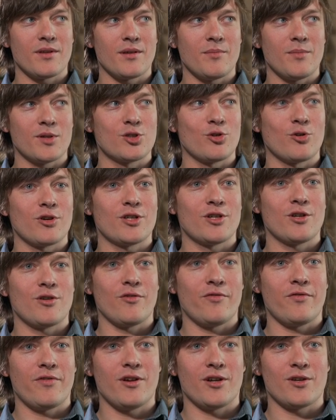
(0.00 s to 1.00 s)
majority
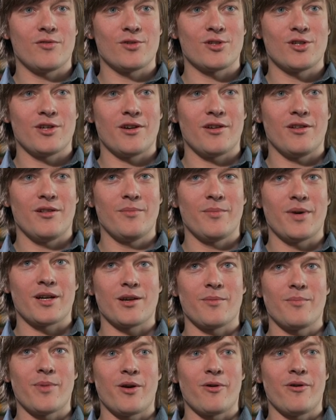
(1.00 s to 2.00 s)
of adversarial
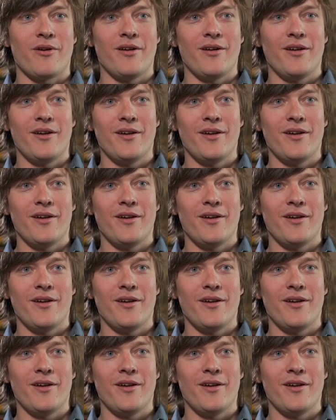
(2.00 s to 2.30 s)
mining power.